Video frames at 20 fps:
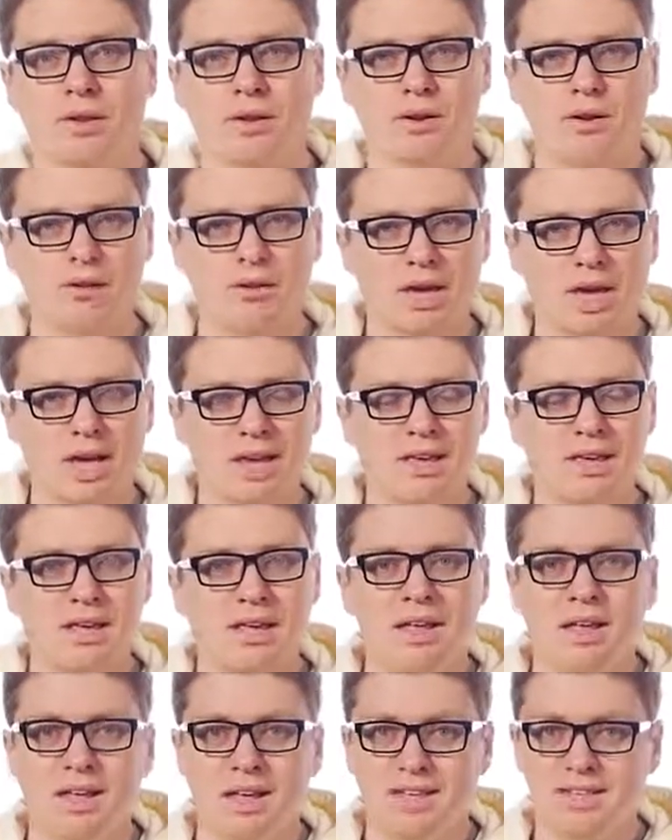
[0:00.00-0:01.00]
Okay,
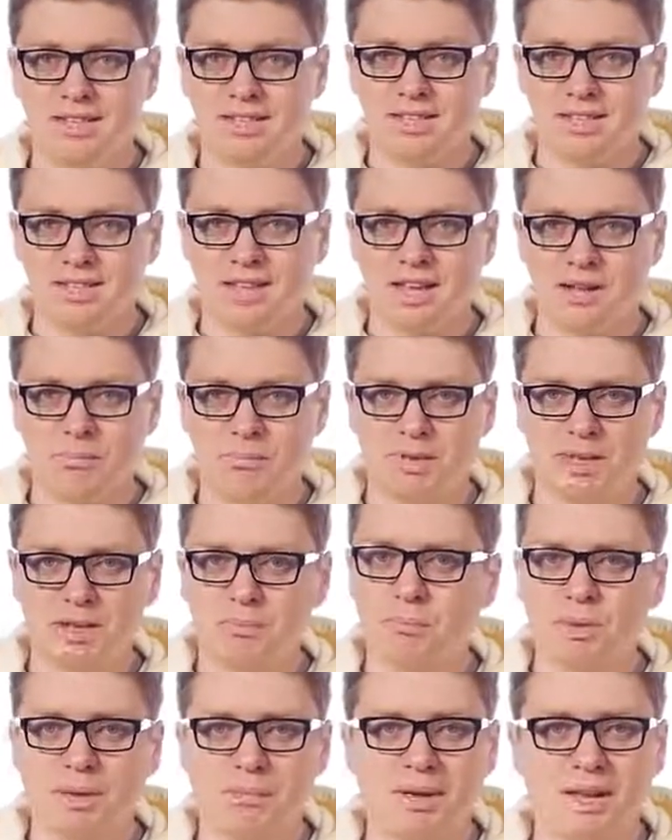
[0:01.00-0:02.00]
and this can be
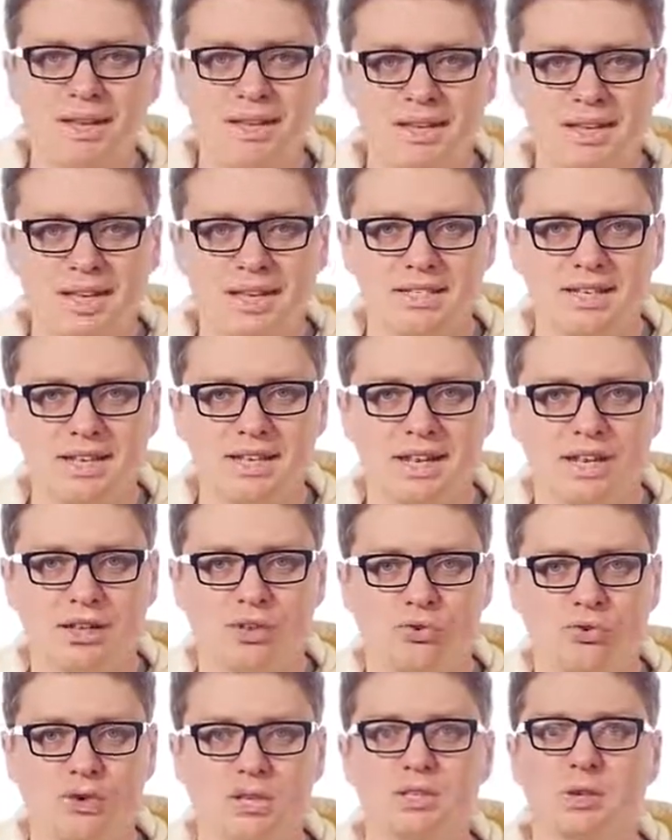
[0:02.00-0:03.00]
implemented as an
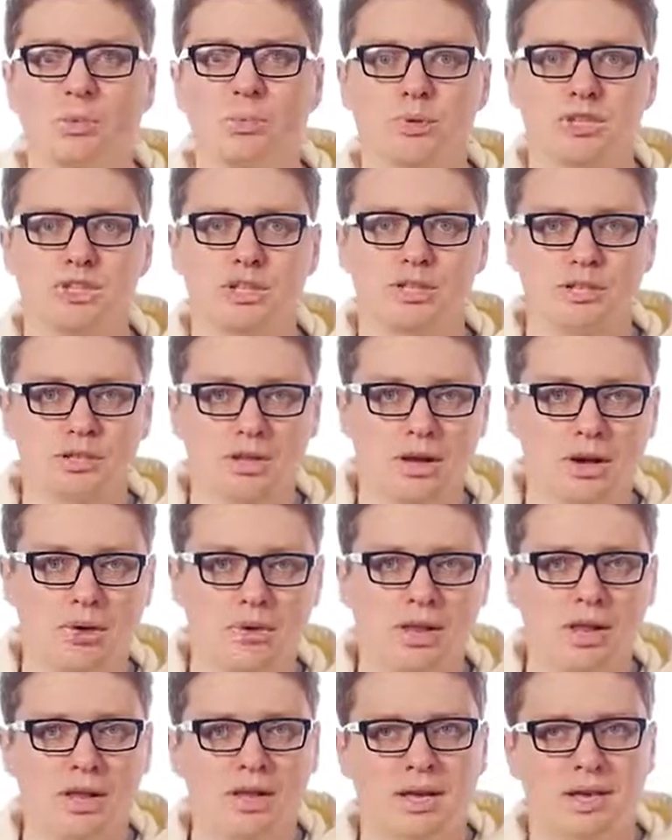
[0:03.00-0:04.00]
algorithm, which is
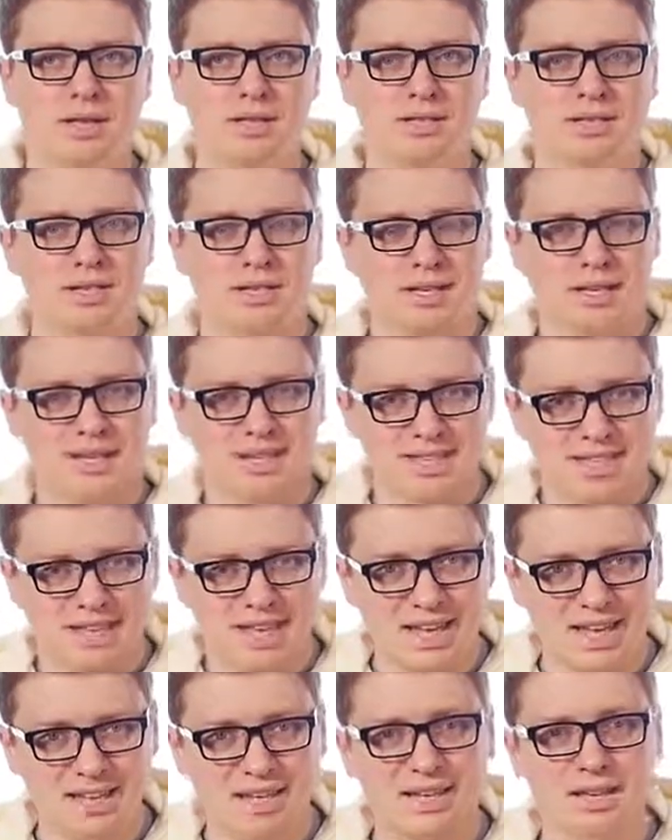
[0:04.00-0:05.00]
known as an
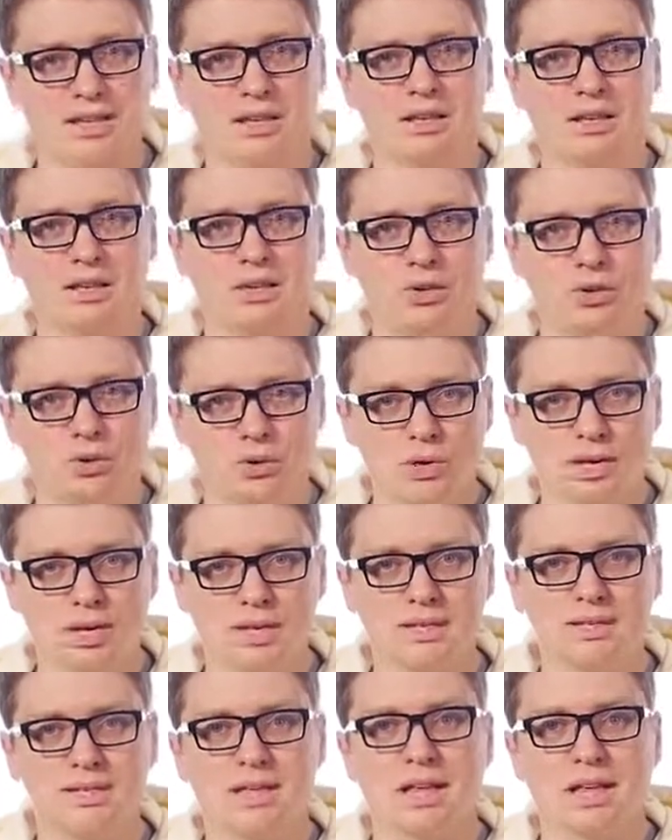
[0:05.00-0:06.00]
extended
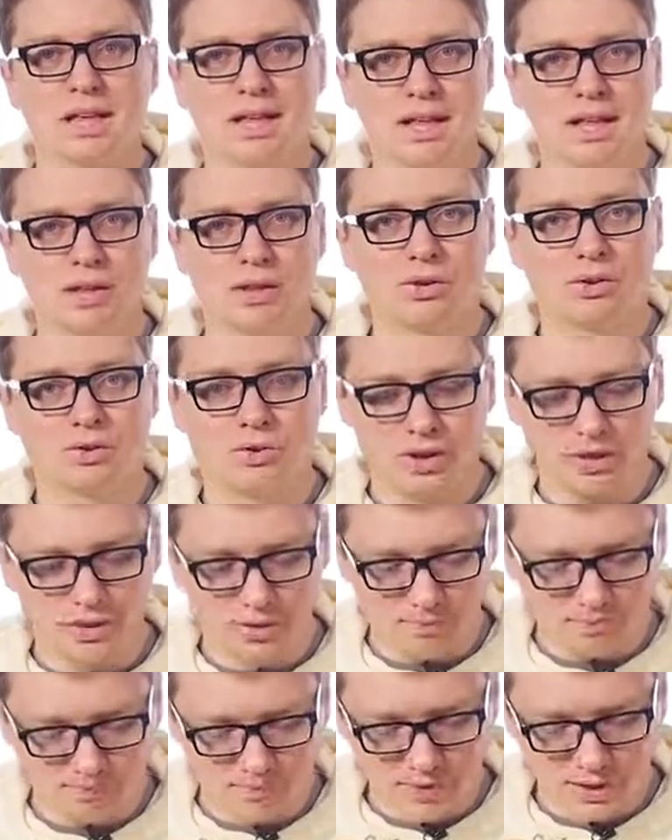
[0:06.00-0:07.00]
Euclid's
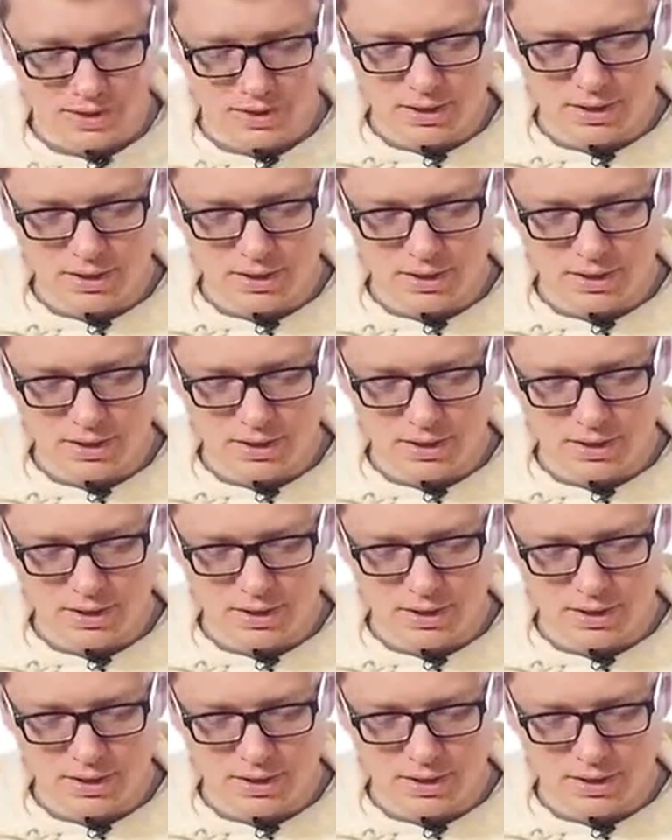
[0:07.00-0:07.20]
algorithm.